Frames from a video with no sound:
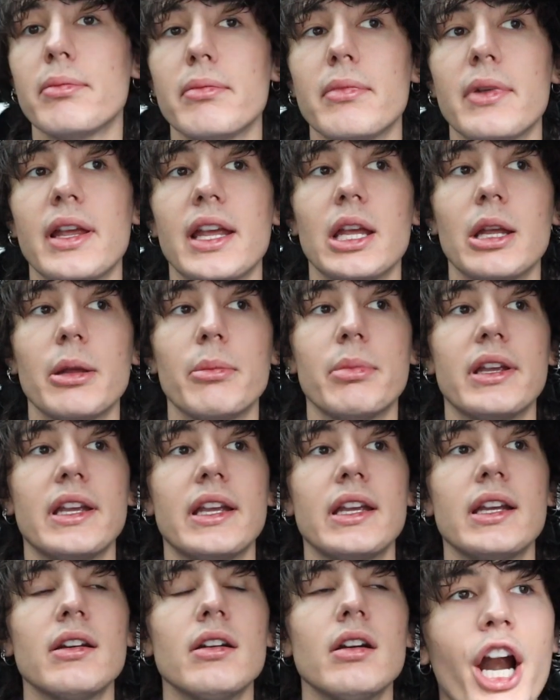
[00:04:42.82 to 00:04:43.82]

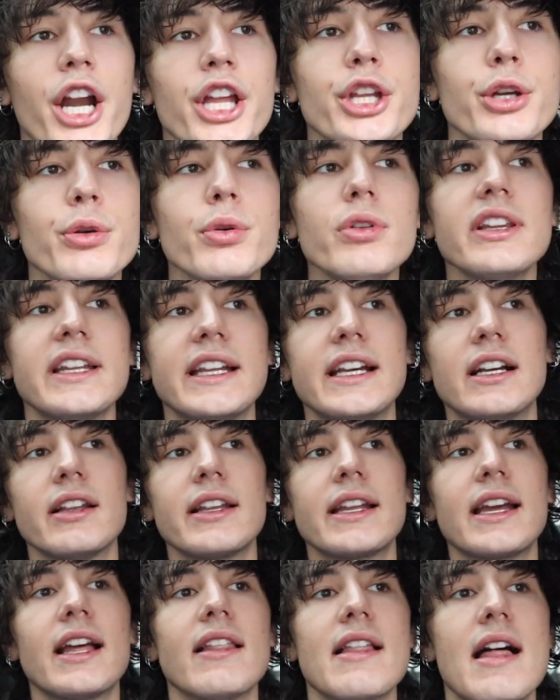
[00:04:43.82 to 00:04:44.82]
Maybe. Are you
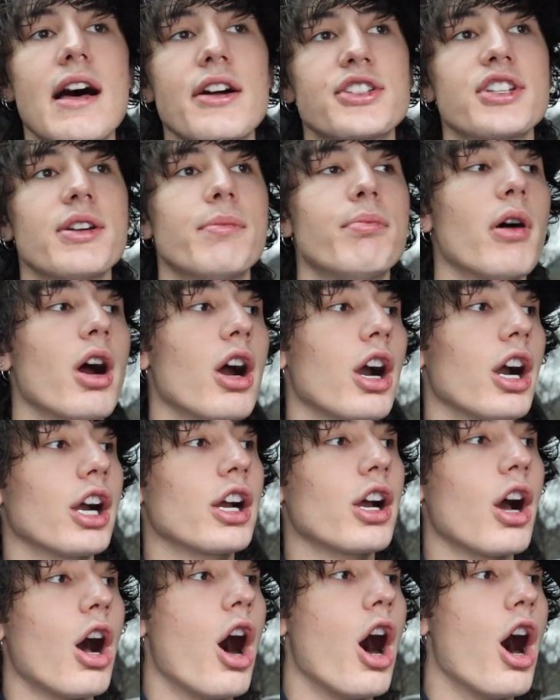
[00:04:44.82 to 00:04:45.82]
legally allowed to
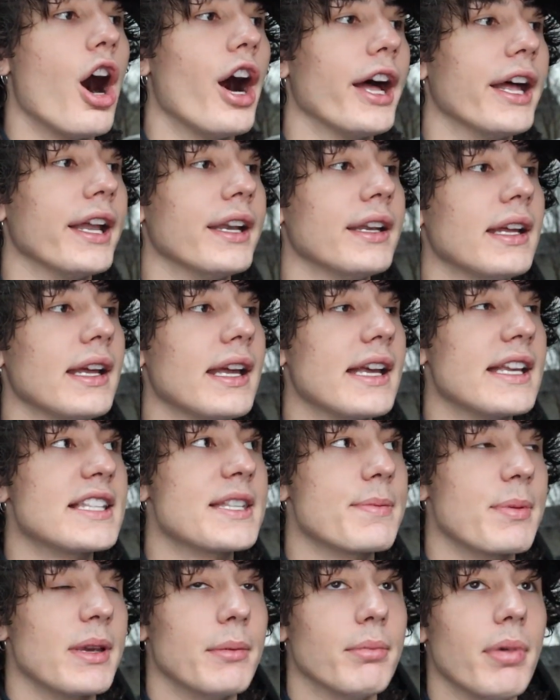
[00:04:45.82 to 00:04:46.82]
park on a
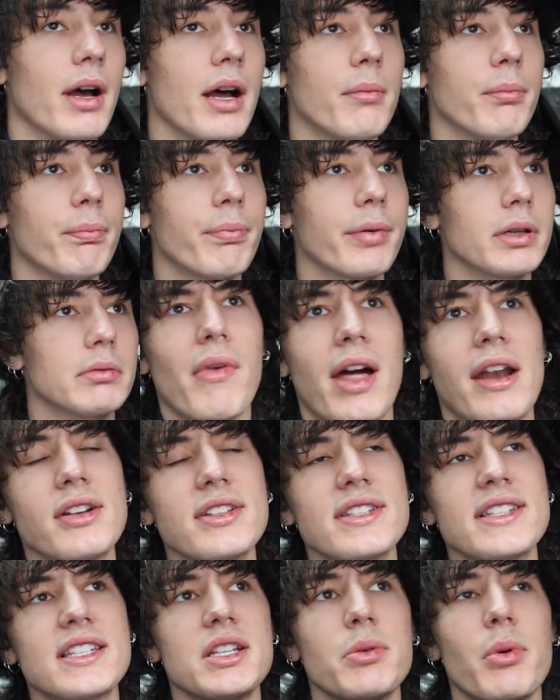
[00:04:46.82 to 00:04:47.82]
speed bump? I
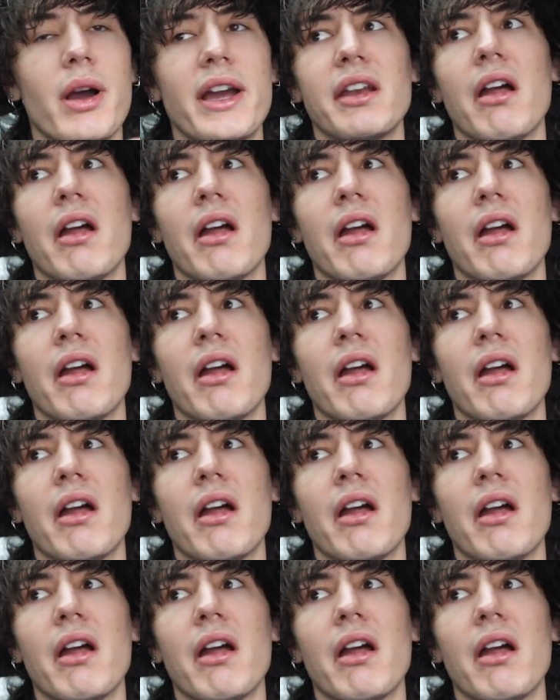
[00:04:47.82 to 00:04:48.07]
don't see why